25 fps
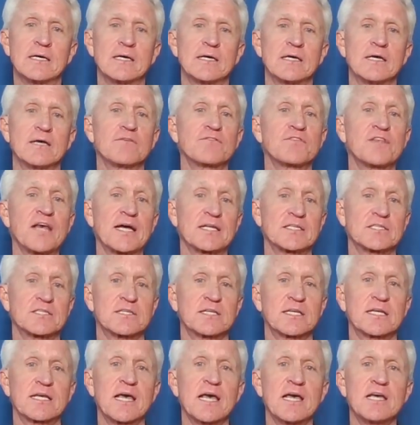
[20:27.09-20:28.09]
Uh, if
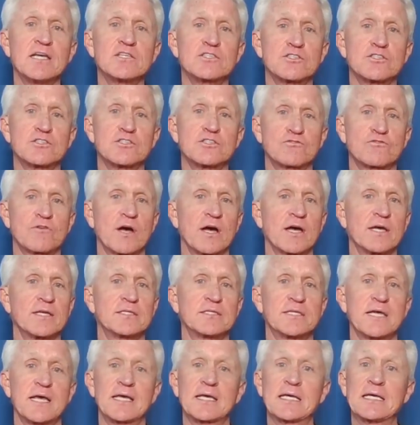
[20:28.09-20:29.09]
that's the case,
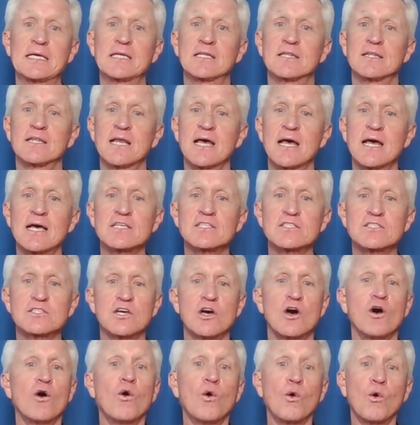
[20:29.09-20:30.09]
try taking
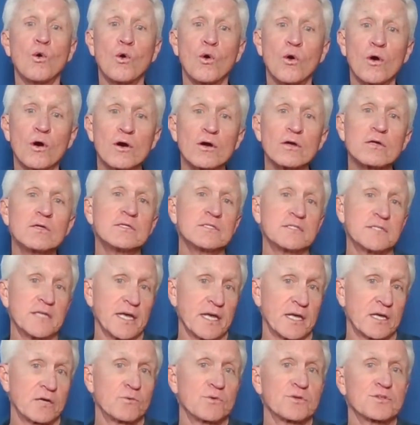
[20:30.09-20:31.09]
less or
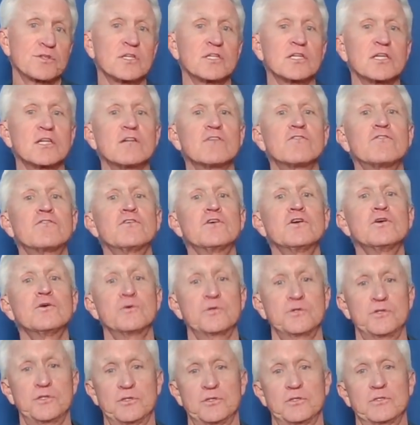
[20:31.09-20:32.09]
take it with a little
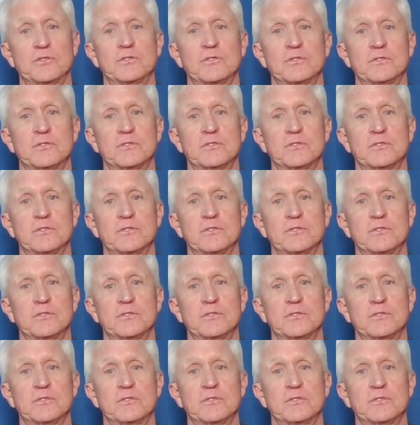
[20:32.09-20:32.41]
food.